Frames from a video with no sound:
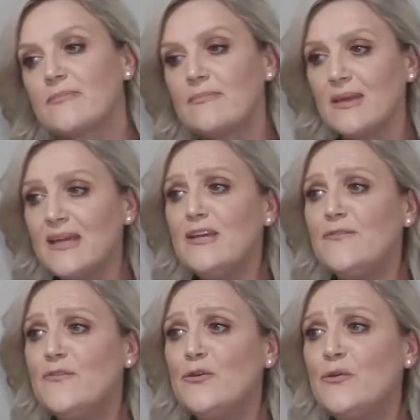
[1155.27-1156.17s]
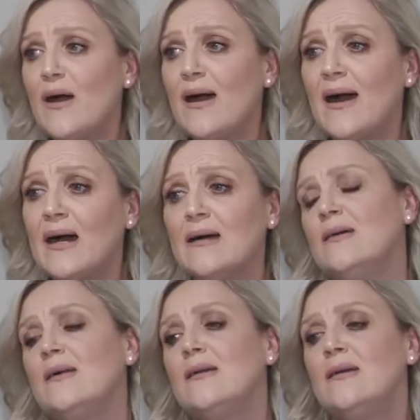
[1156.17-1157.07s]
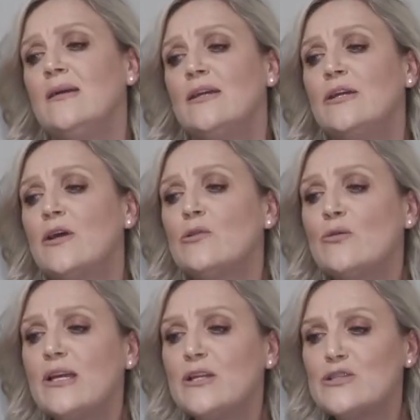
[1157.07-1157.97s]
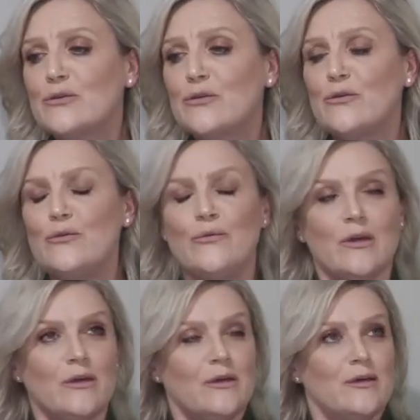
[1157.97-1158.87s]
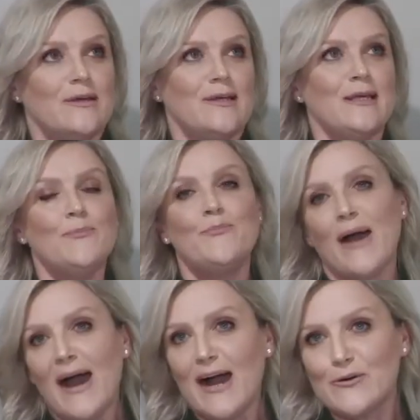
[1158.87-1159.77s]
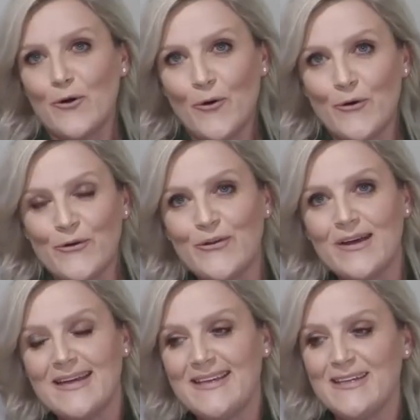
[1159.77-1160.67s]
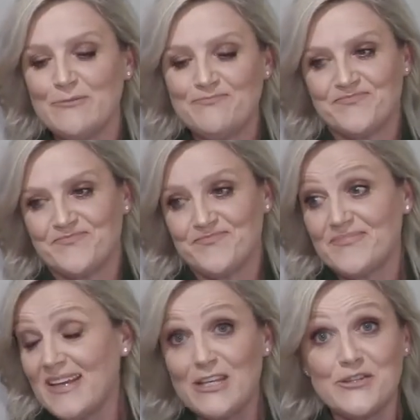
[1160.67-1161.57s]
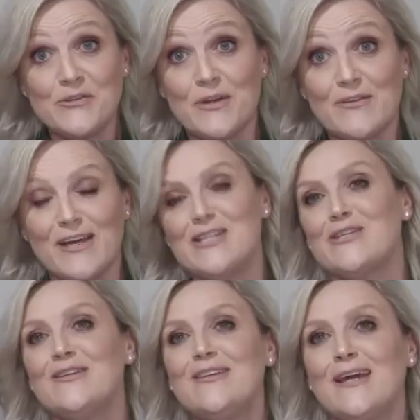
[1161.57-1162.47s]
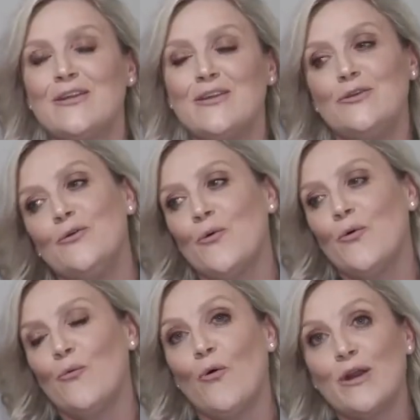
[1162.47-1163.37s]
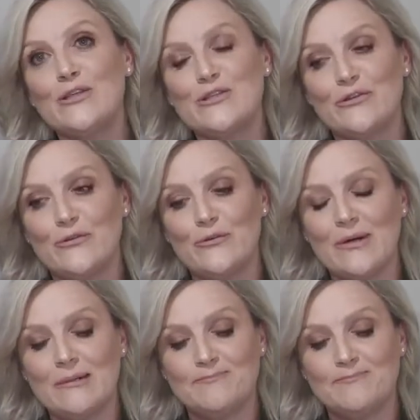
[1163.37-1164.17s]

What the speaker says: If you are, you know, looking to embark on a kitchen renovation and you're wanting to